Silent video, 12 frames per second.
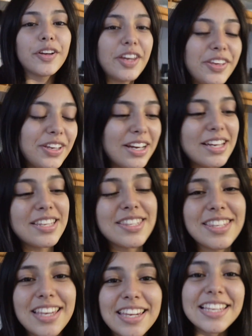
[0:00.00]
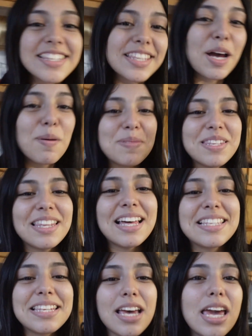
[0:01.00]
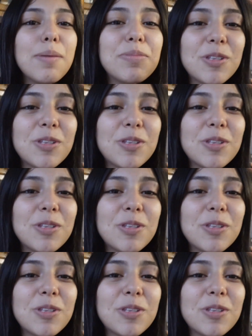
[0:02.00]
Okay, you guys, it is come to that time,